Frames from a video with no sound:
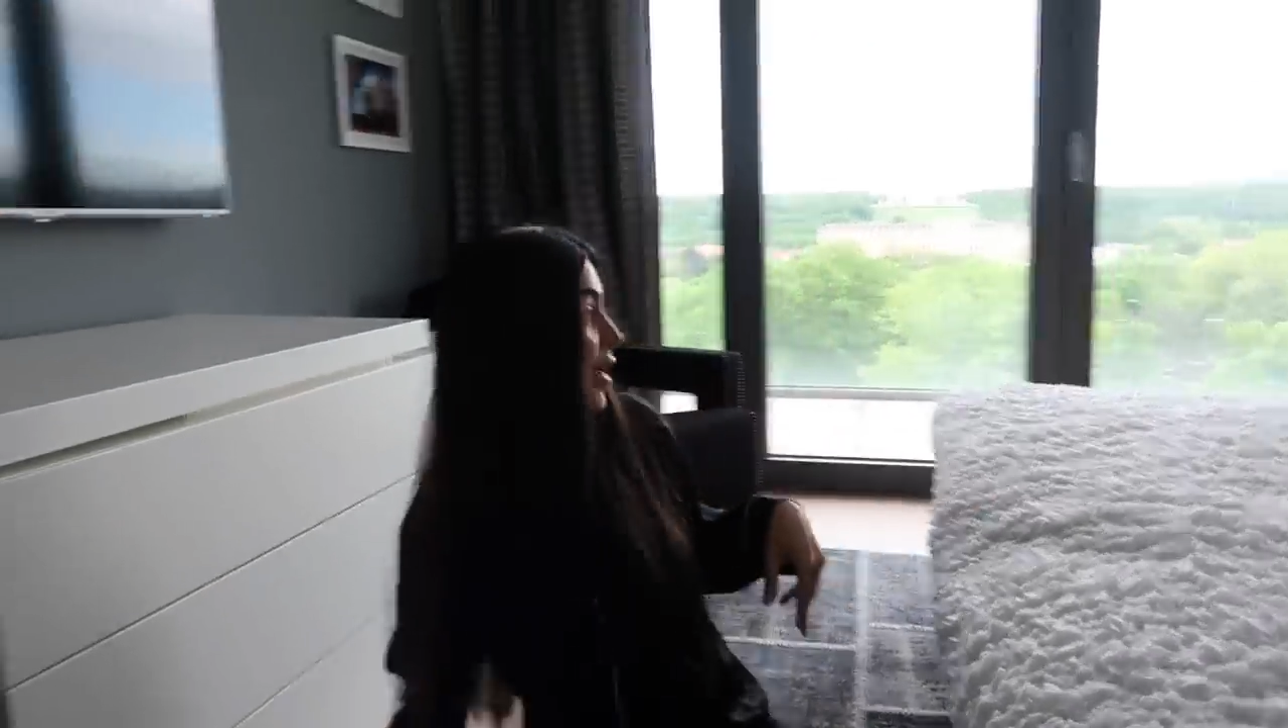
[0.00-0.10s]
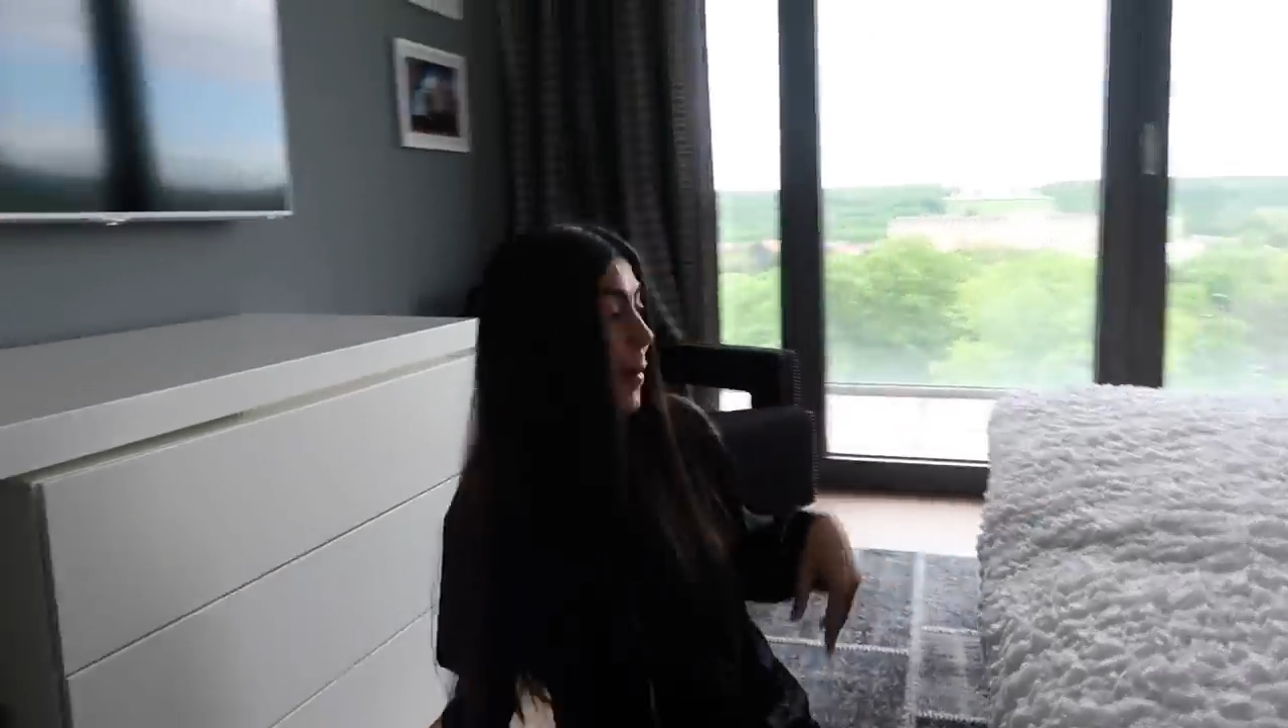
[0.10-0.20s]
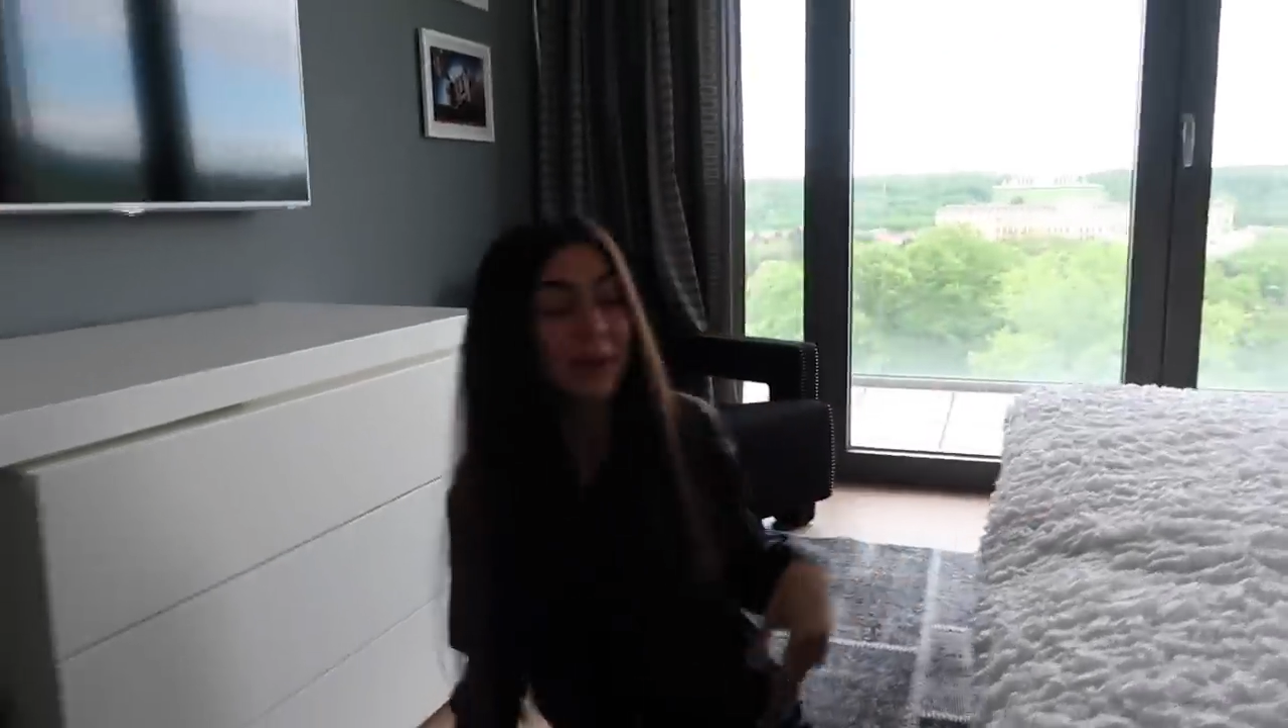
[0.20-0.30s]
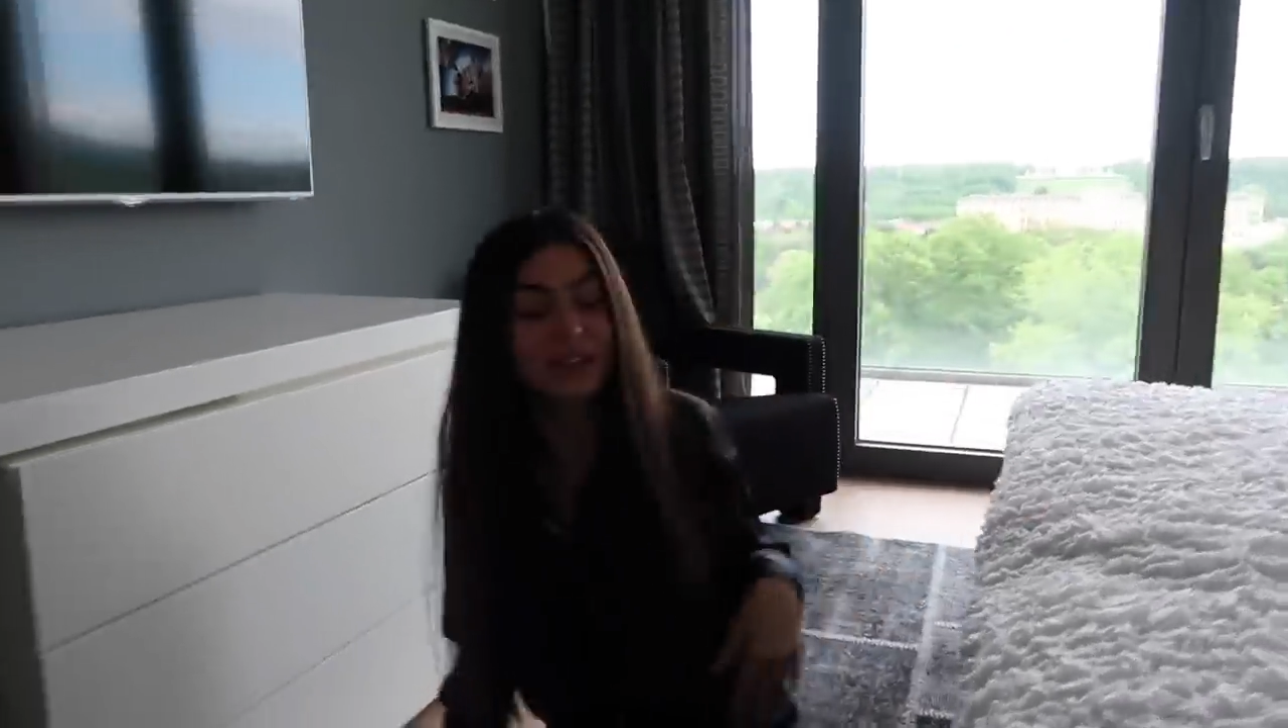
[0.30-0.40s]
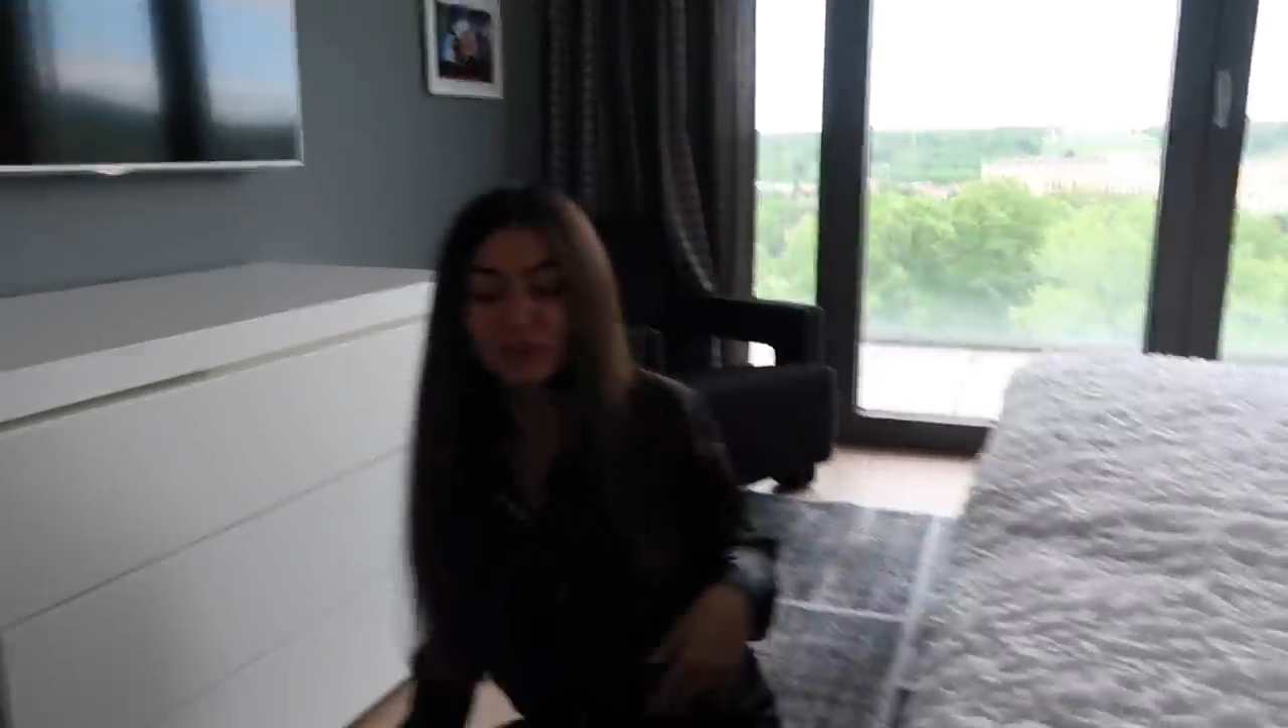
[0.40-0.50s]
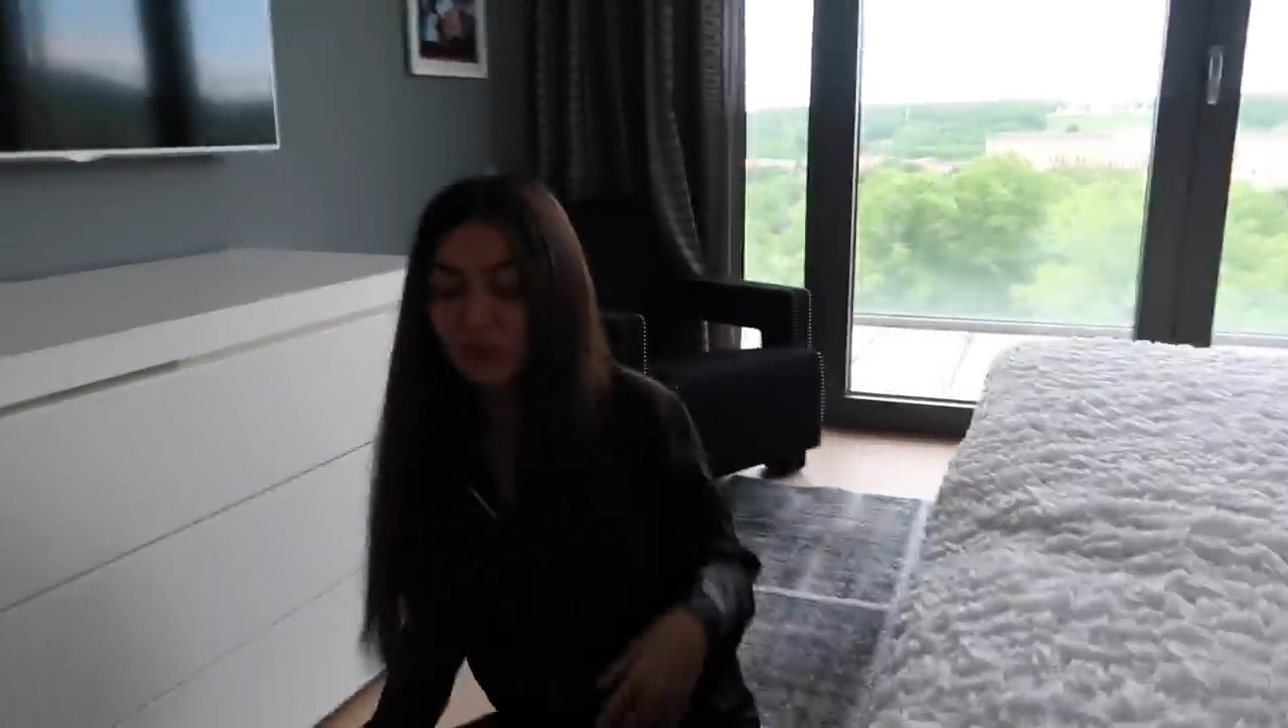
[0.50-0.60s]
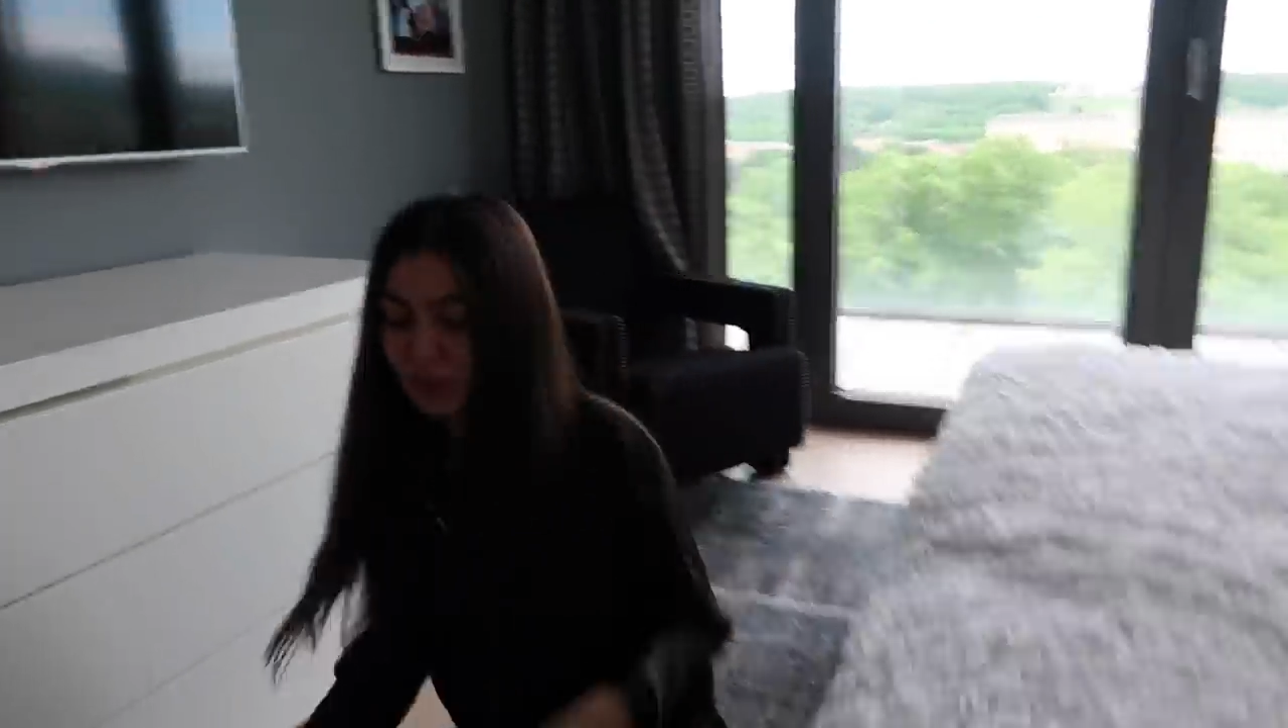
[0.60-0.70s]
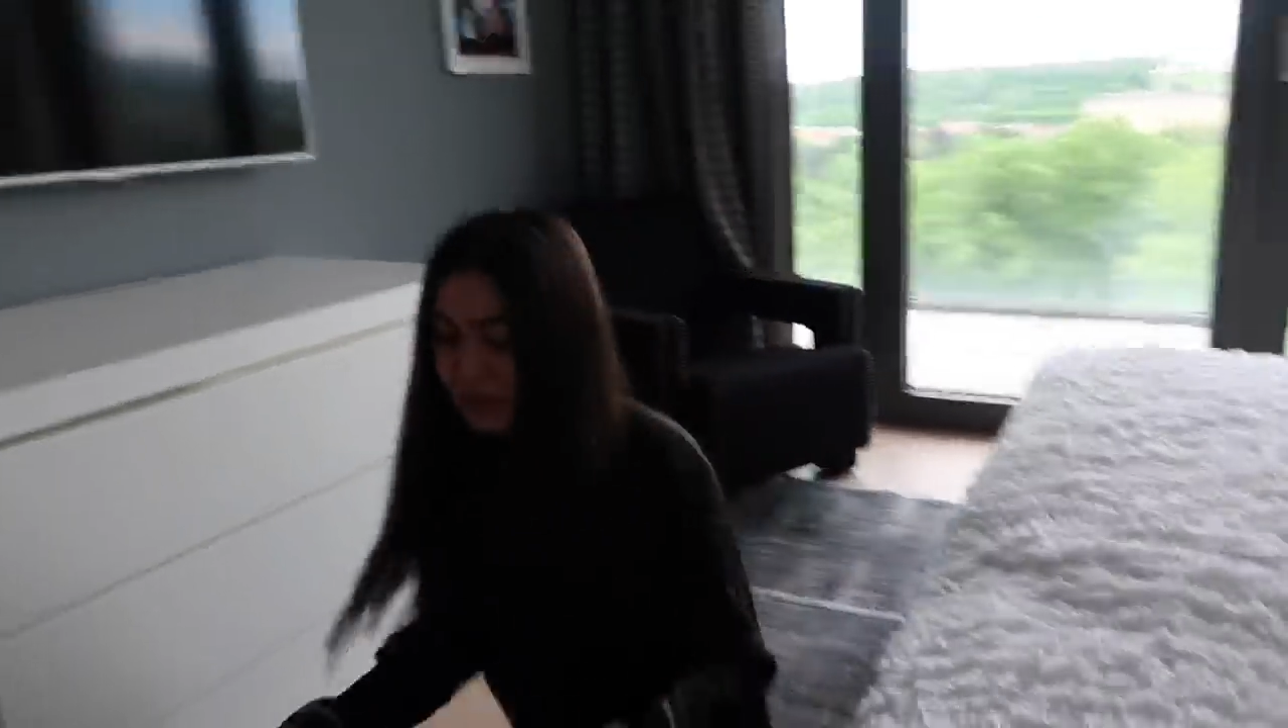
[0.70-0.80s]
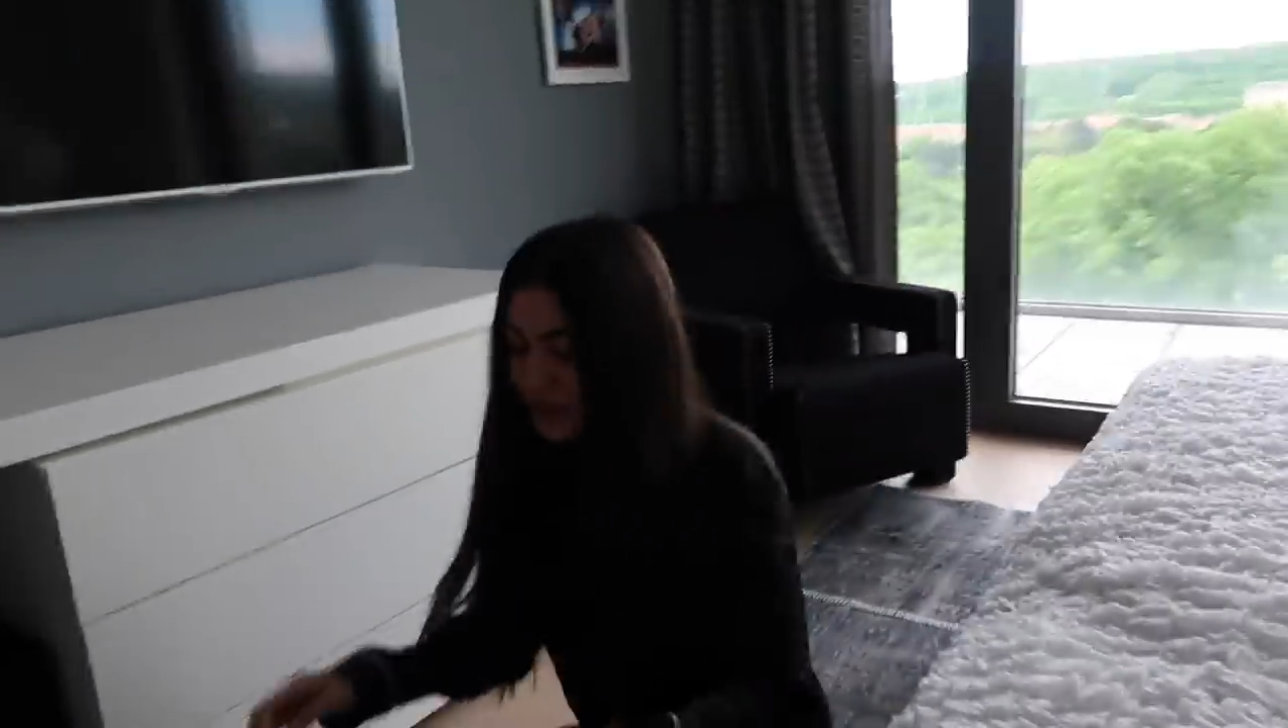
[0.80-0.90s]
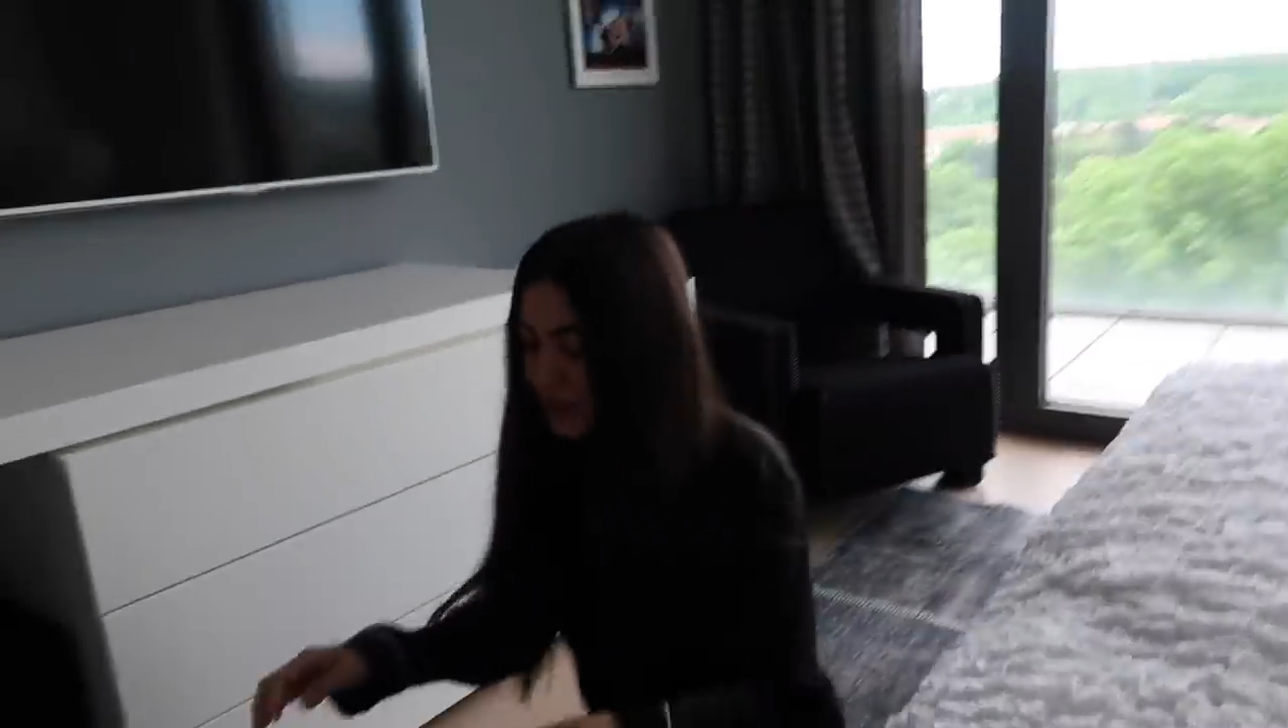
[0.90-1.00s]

not my room.